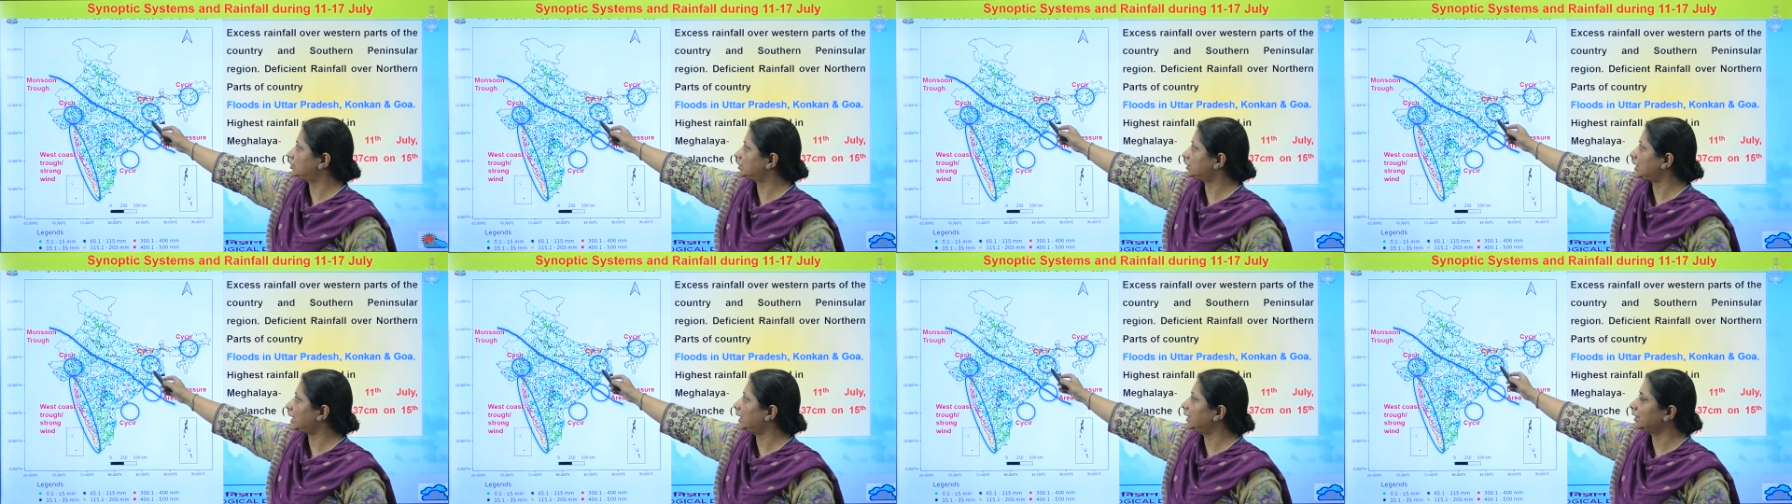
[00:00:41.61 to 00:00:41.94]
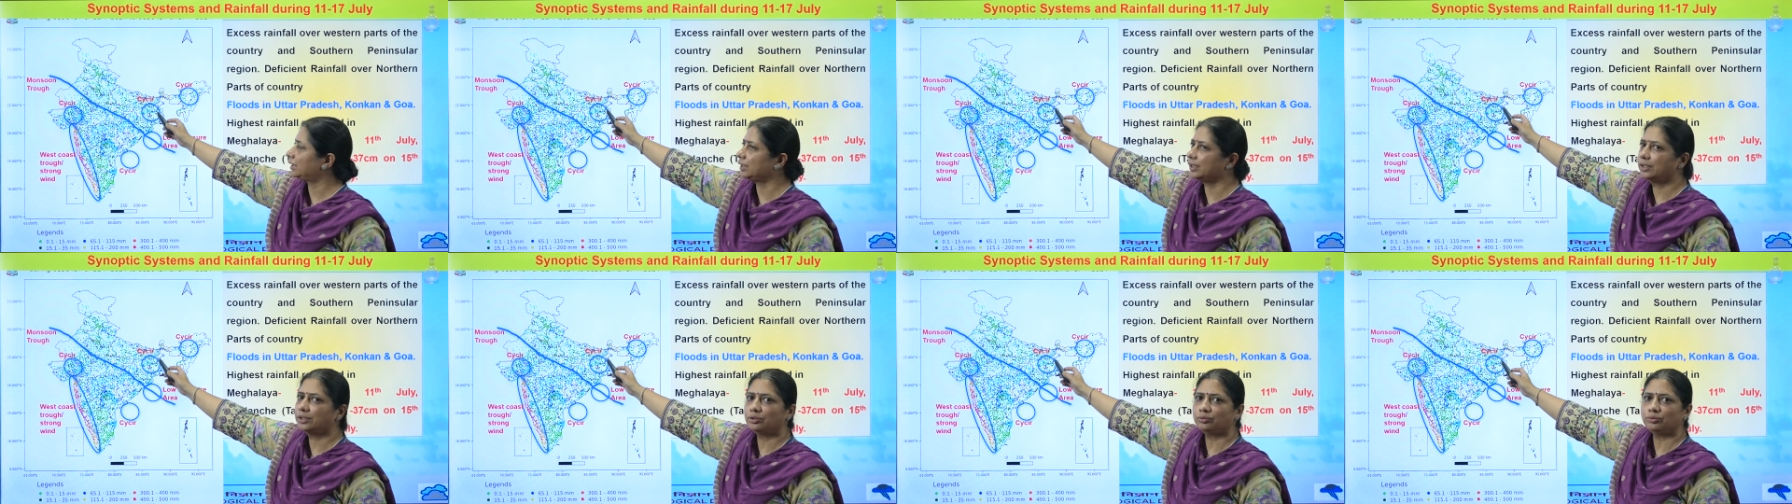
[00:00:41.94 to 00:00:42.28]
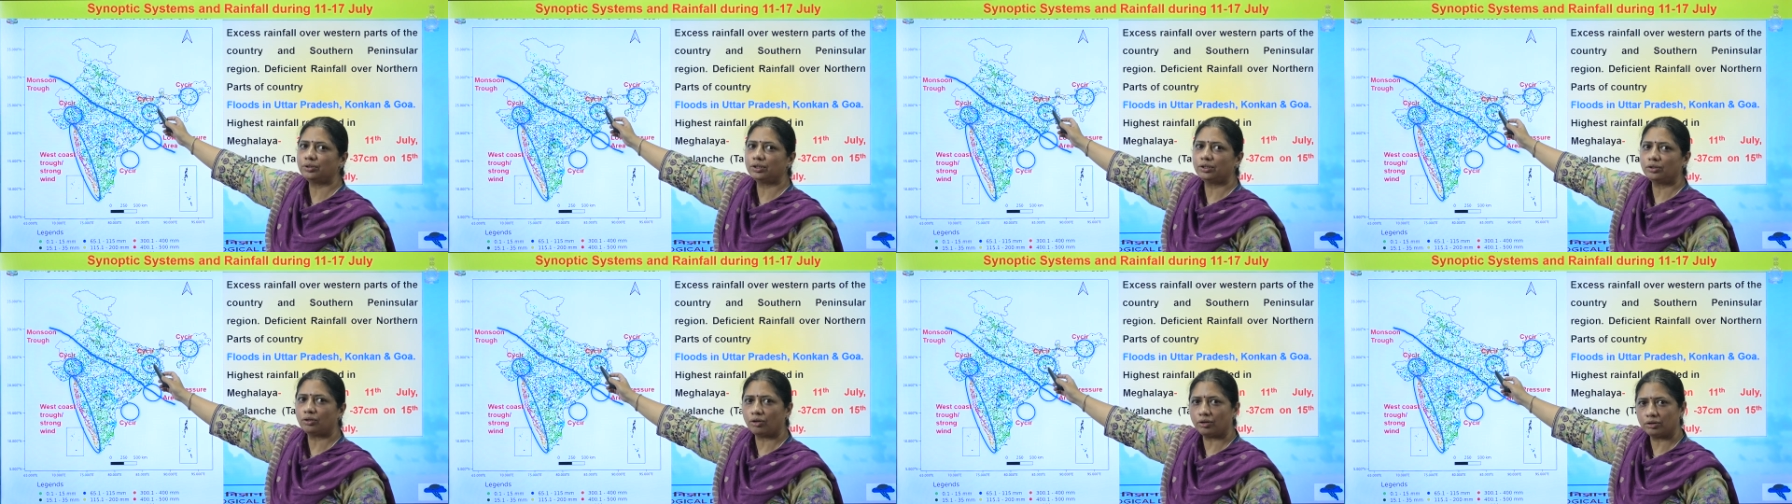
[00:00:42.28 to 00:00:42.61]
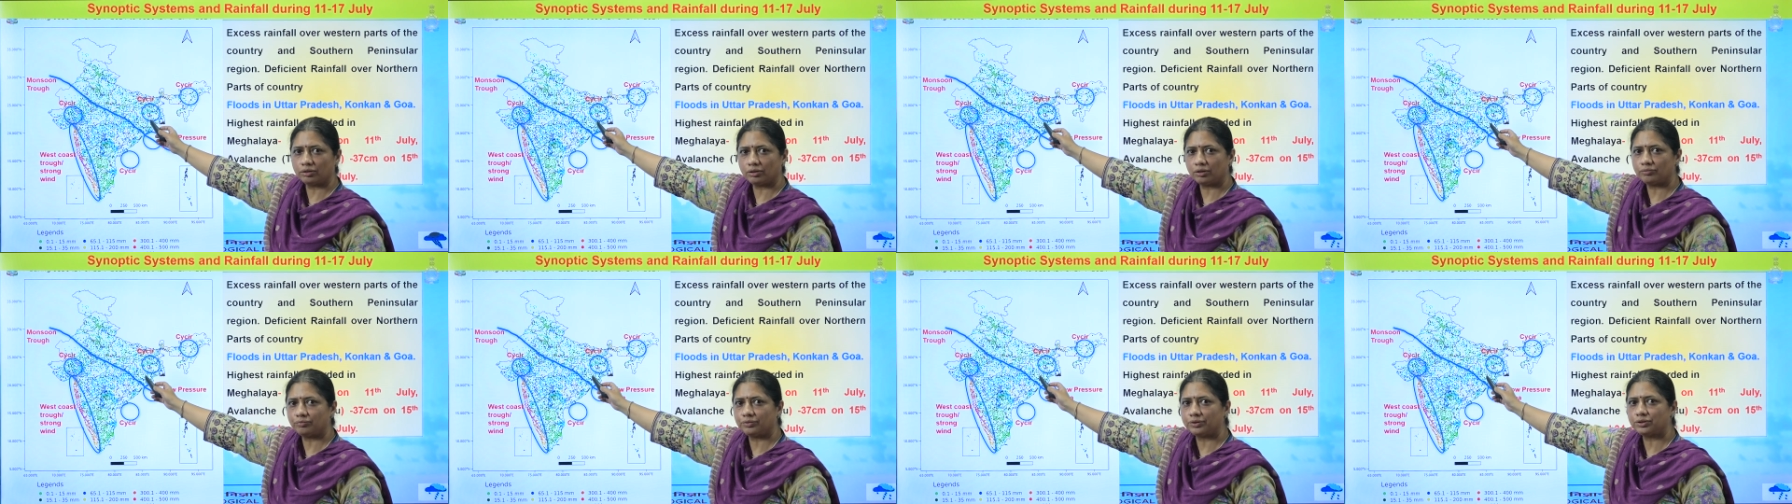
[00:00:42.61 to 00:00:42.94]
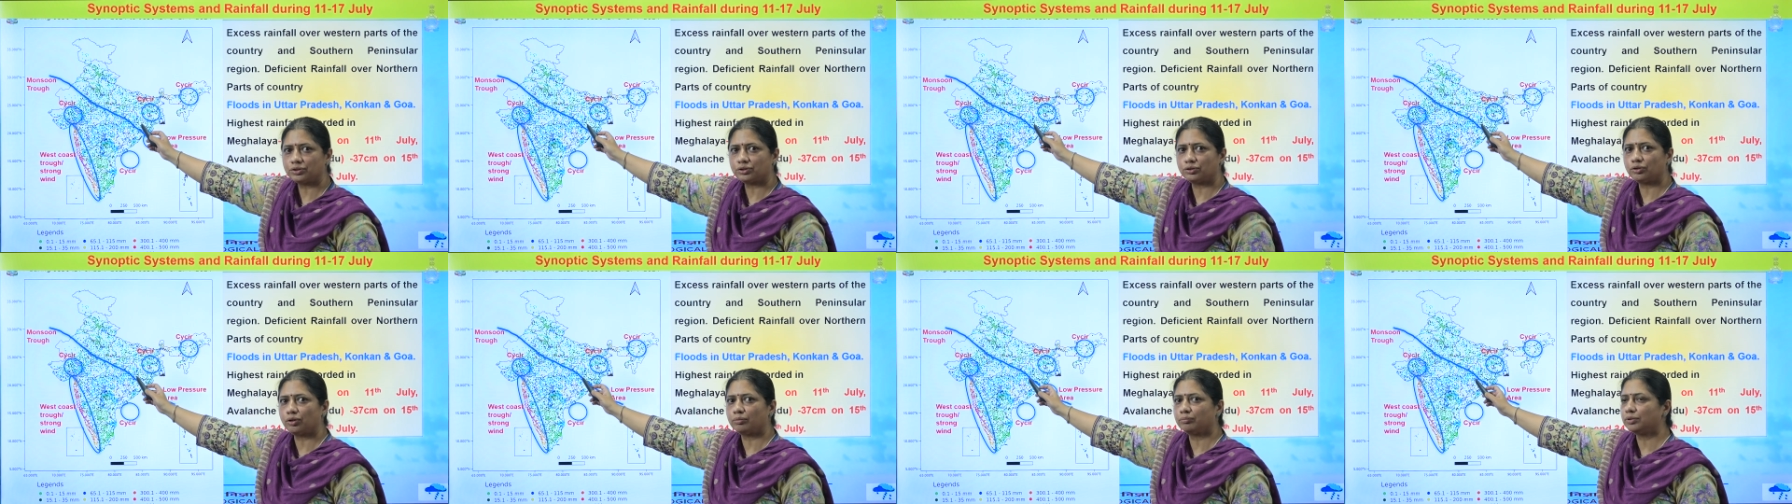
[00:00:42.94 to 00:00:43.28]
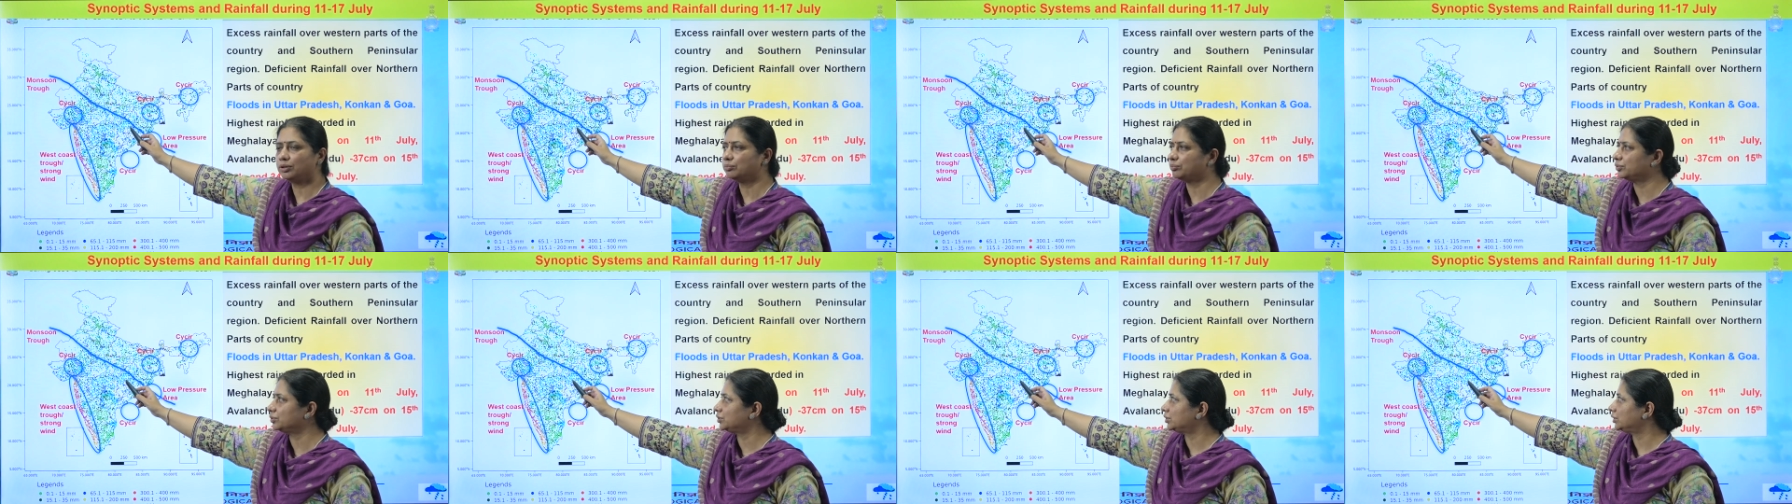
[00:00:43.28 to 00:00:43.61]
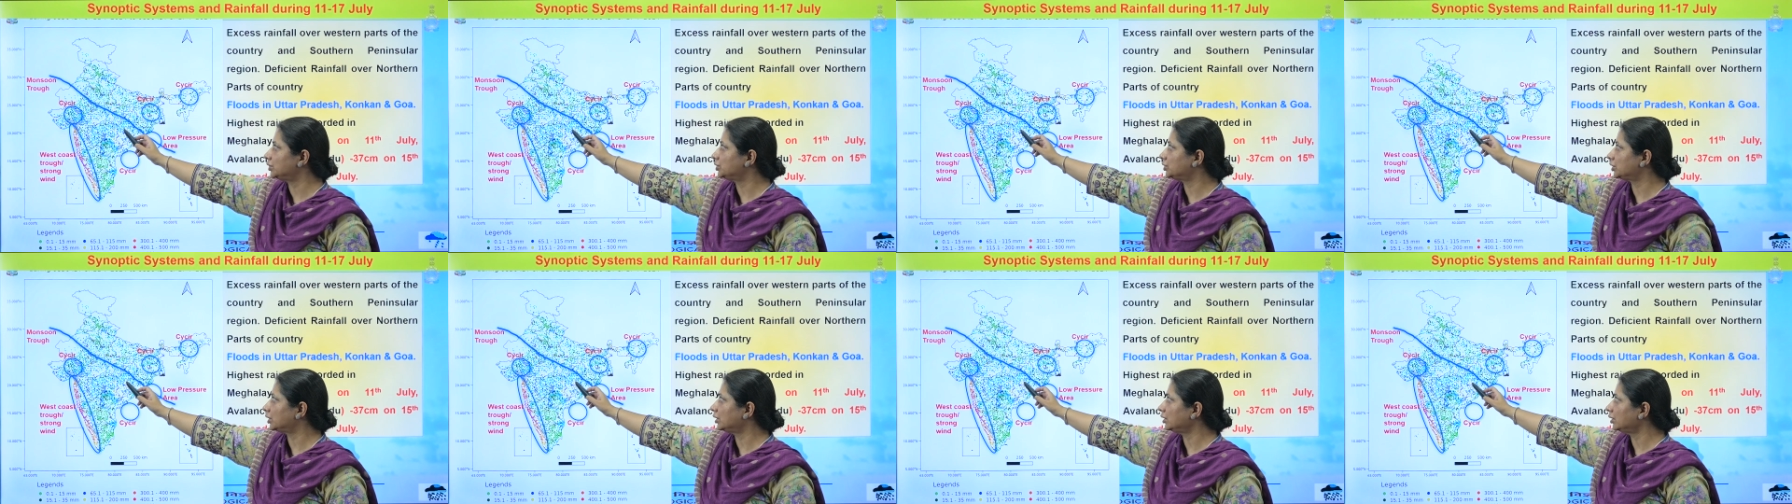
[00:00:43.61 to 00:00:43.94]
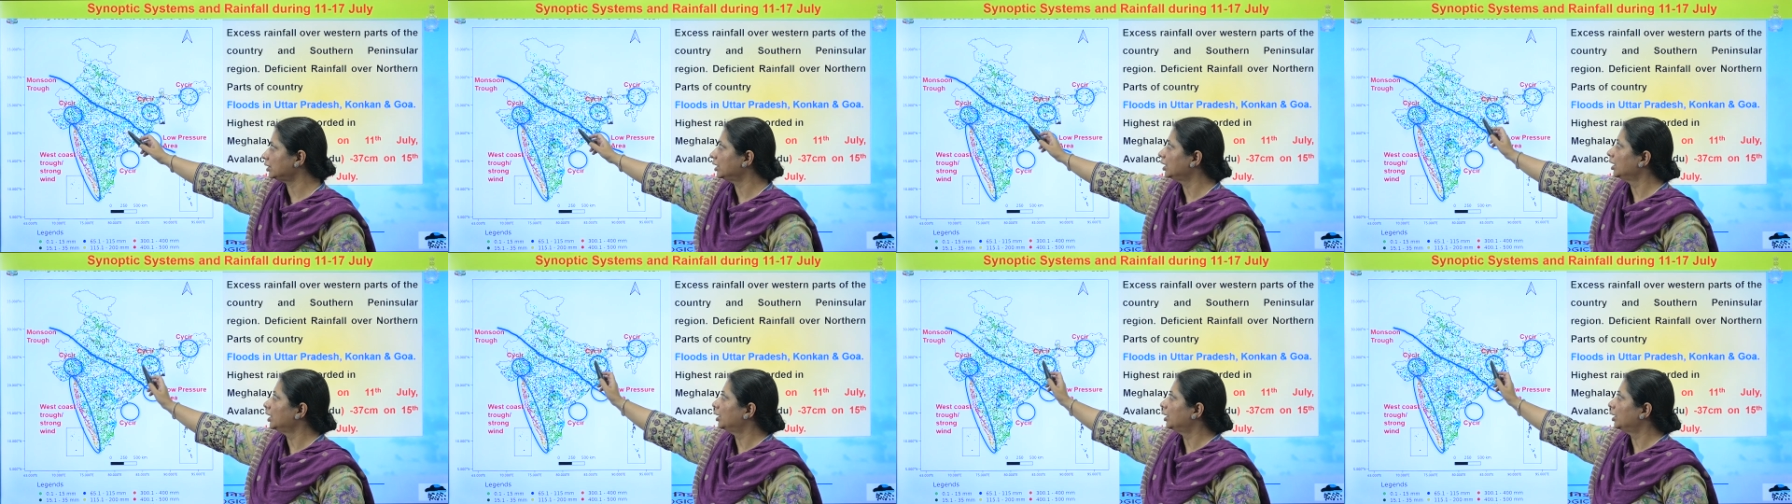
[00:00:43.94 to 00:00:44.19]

slightly to the north of its normal position,